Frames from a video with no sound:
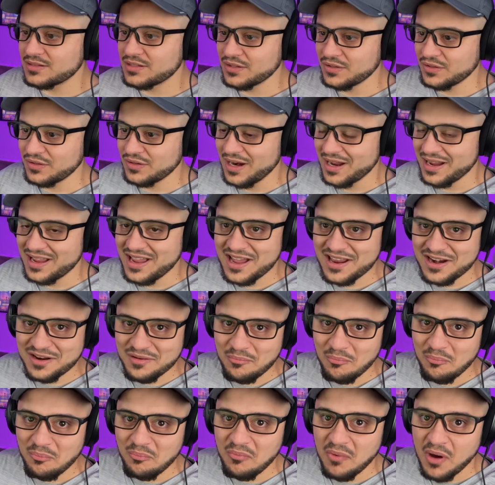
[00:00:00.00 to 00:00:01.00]
Dude, I got
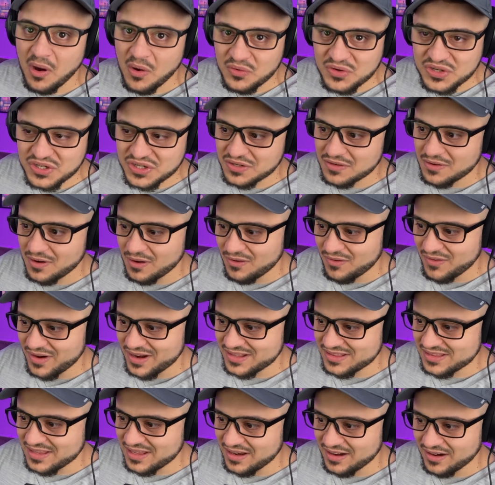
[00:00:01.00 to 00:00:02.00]
emotional
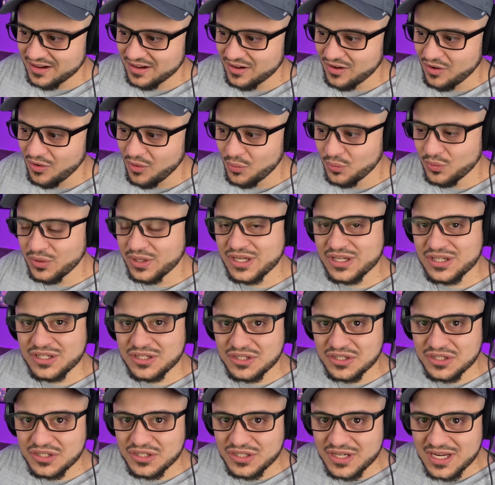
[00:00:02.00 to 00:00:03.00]
right there. Holy
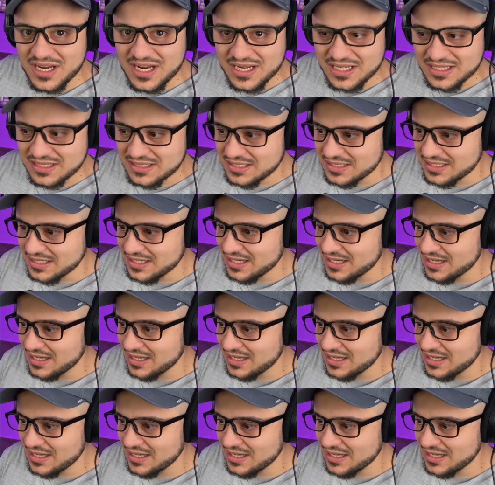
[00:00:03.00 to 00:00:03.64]
shit.